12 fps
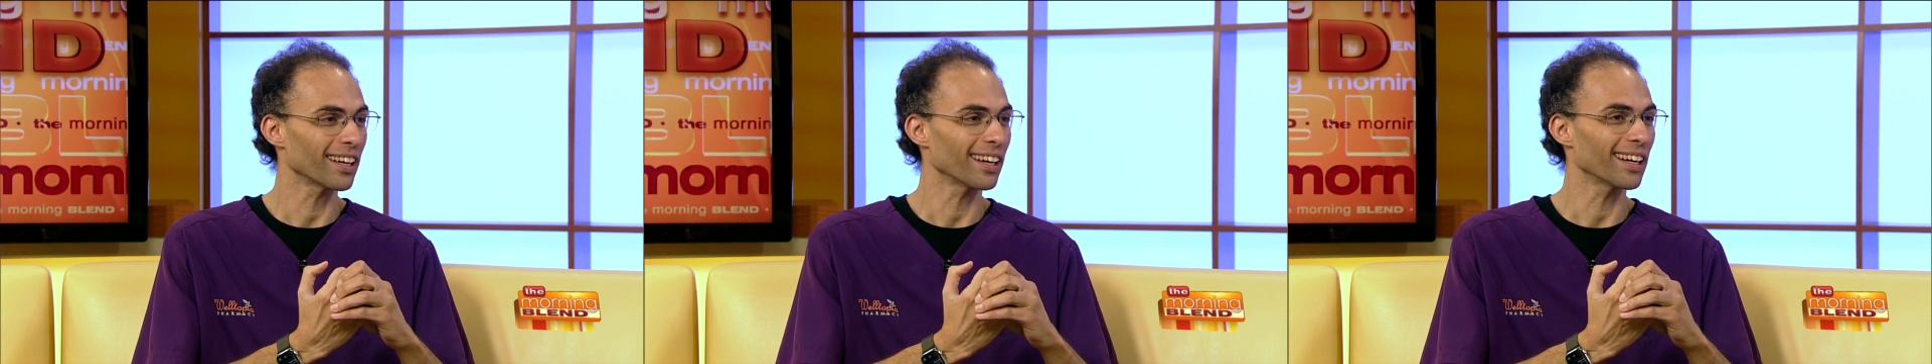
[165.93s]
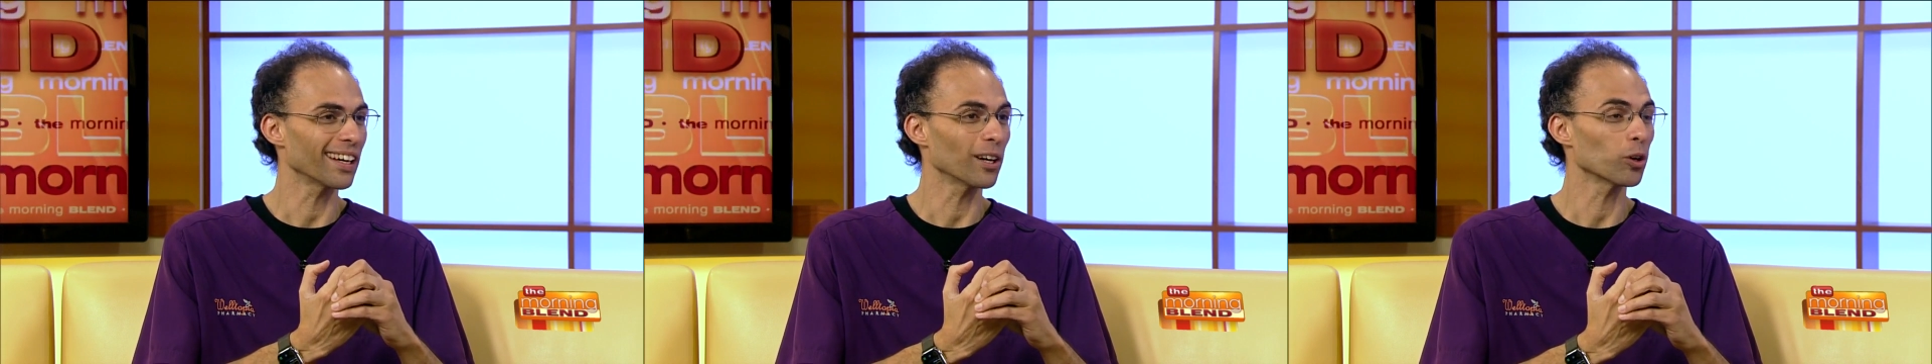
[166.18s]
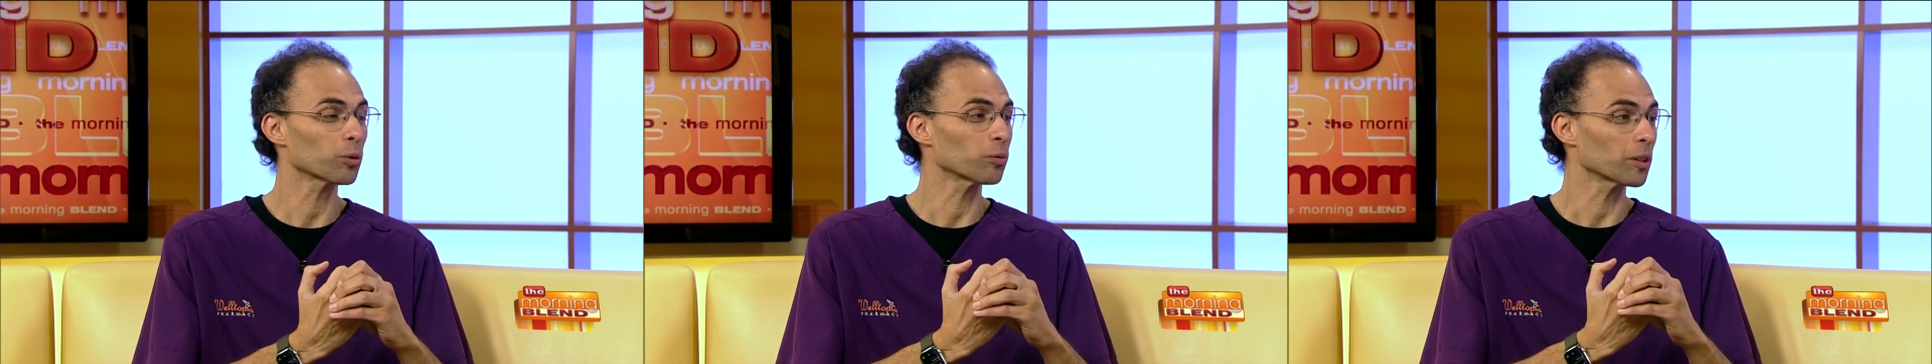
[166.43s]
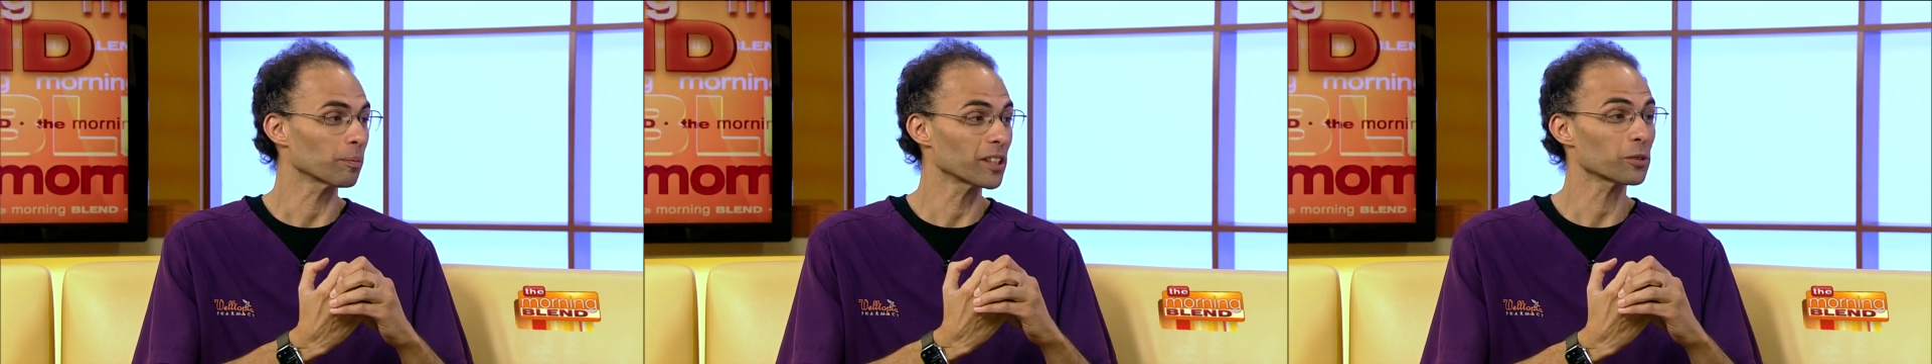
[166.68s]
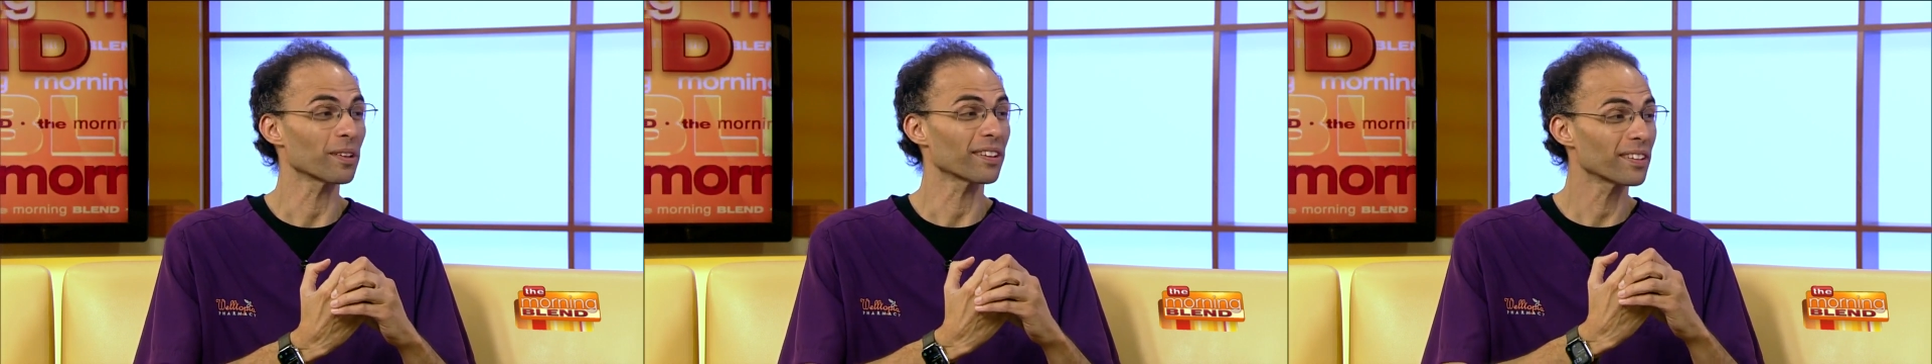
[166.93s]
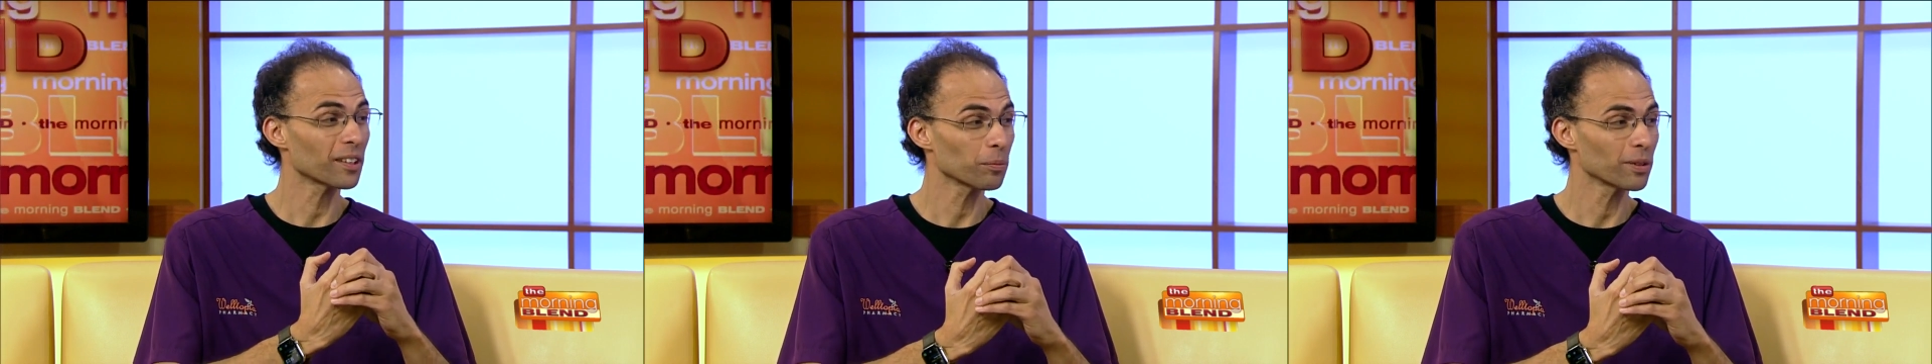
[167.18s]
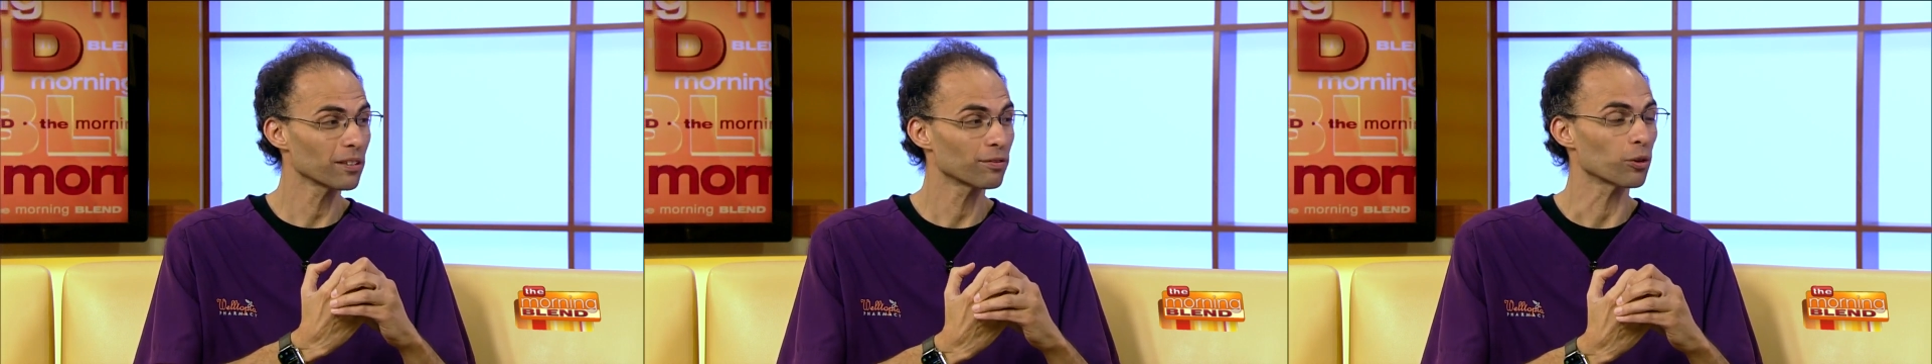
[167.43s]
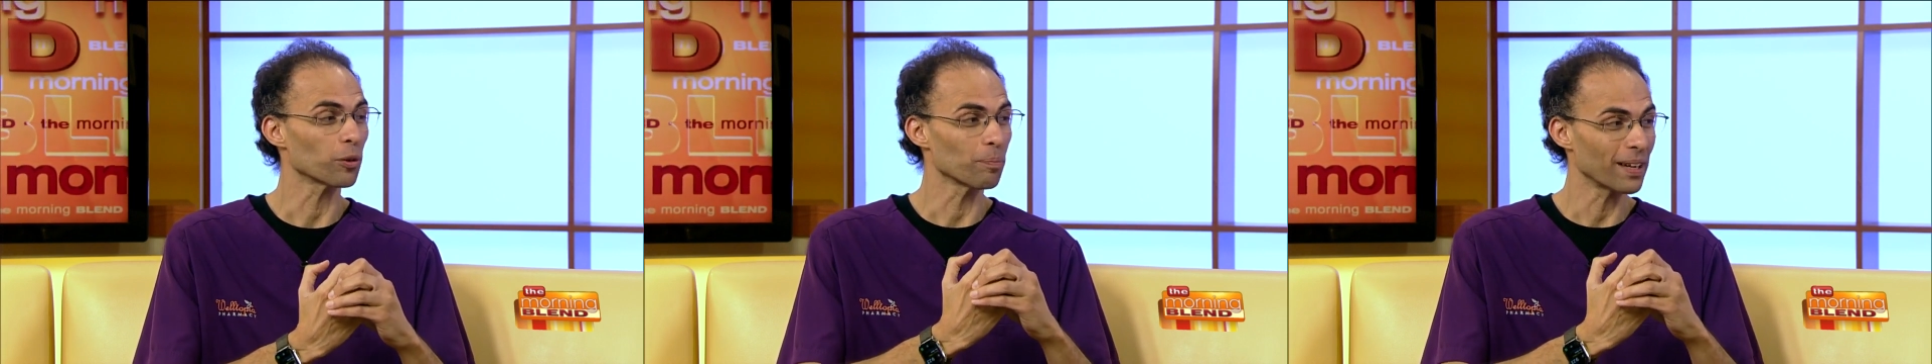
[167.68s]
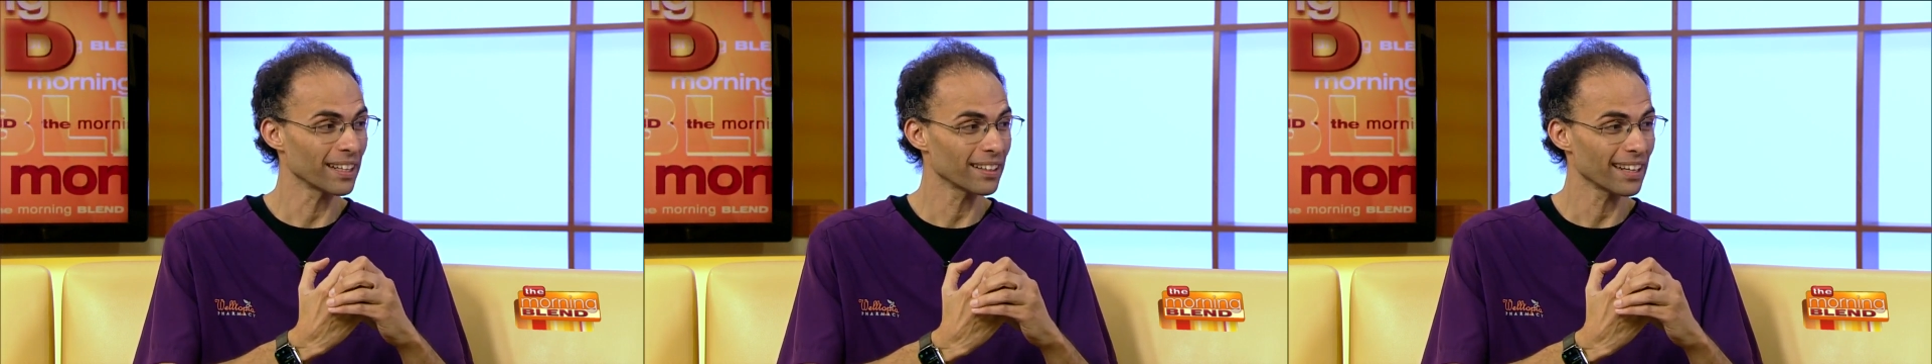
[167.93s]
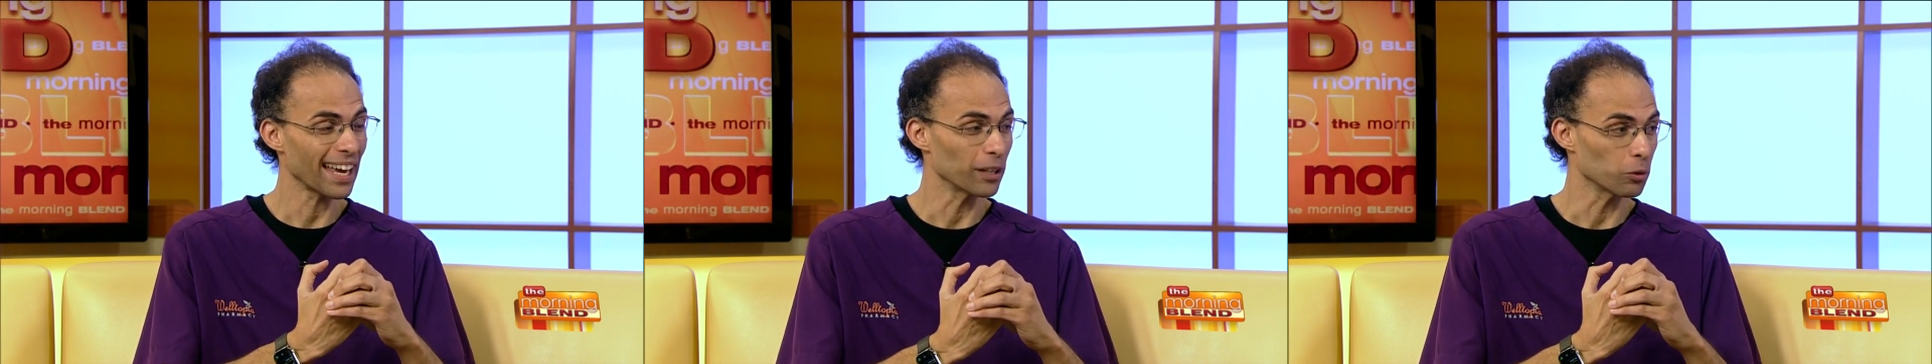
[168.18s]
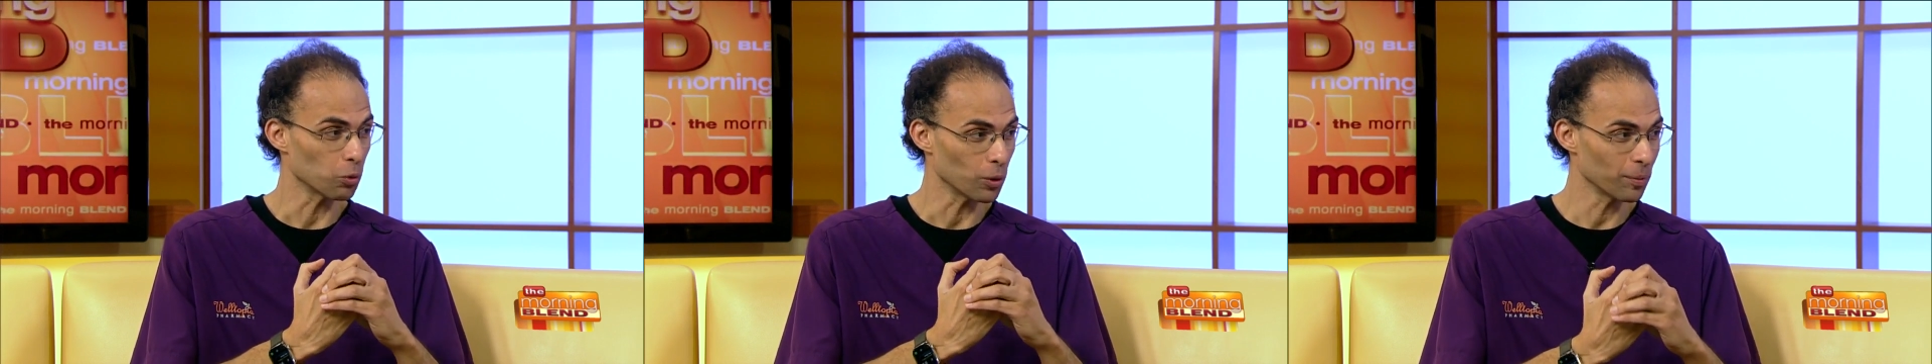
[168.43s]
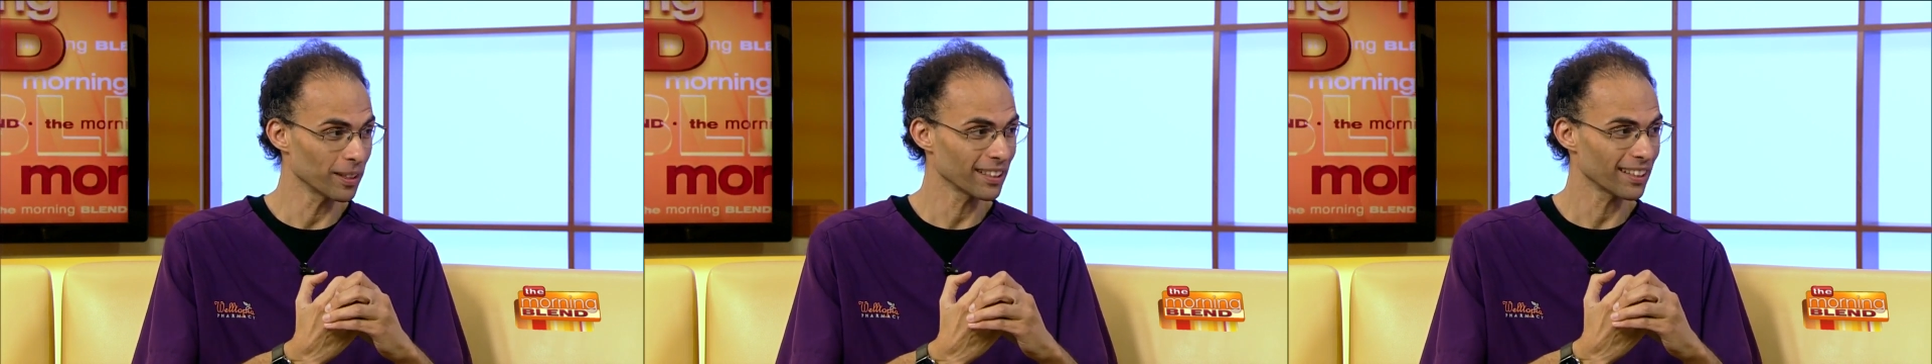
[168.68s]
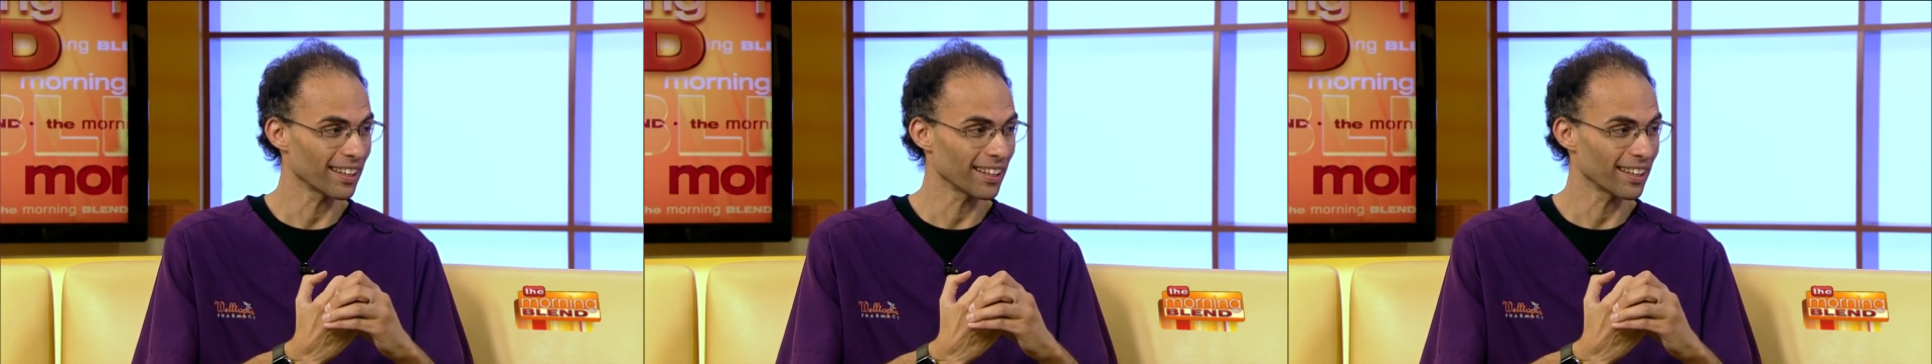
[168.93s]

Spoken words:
hormone replacement therapy for men and women,